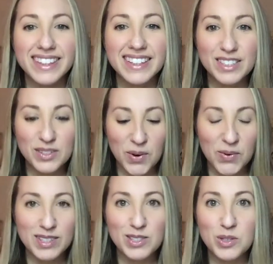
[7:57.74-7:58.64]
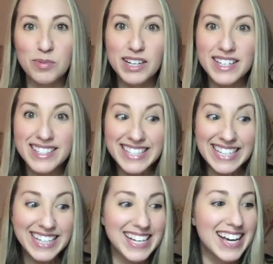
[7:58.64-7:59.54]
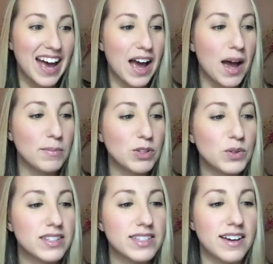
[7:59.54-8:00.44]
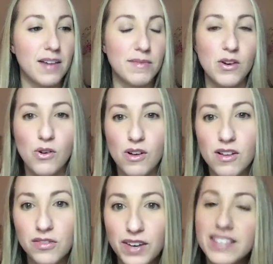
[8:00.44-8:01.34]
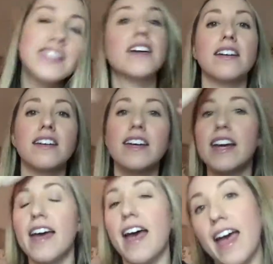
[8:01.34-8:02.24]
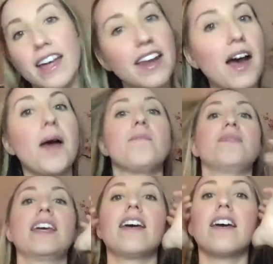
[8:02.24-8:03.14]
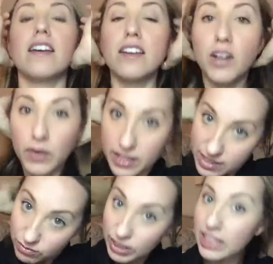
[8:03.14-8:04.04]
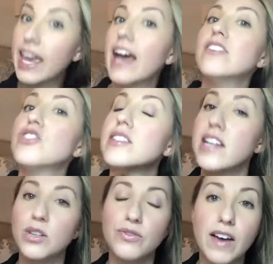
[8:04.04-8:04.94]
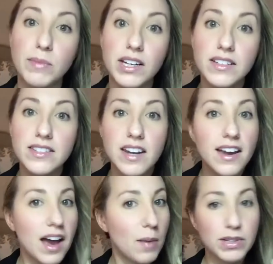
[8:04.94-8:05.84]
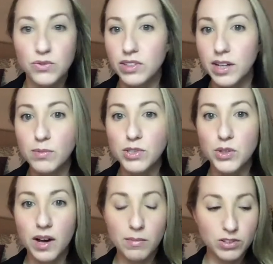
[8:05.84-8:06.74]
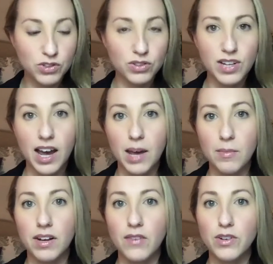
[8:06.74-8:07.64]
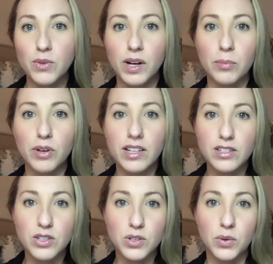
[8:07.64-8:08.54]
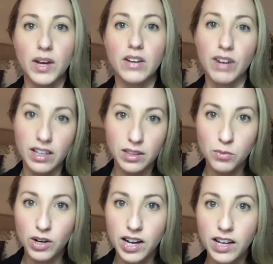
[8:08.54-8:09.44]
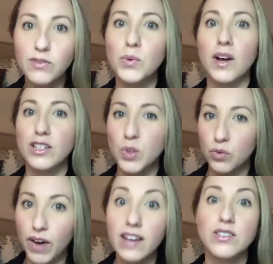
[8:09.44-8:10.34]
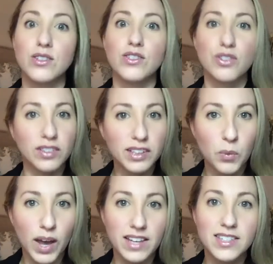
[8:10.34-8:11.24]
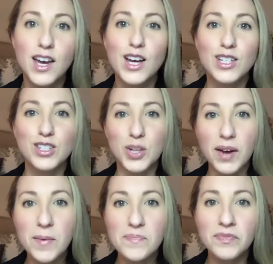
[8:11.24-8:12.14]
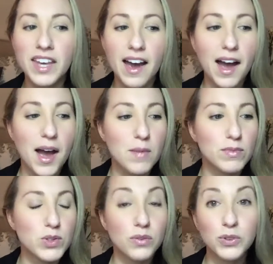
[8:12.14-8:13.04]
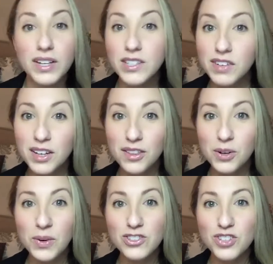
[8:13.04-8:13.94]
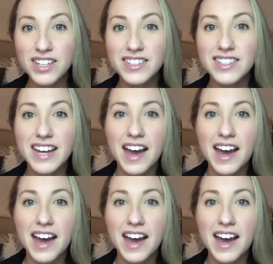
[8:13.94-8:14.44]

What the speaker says: So it's super easy. You can see I my whole face done, and you know, it really can just take you 5 minutes. It's really up to you how much time and effort you want to put into getting ready in the morning. If you want to do it fast, there's certainly ways to do it. So if you guys have any other questions,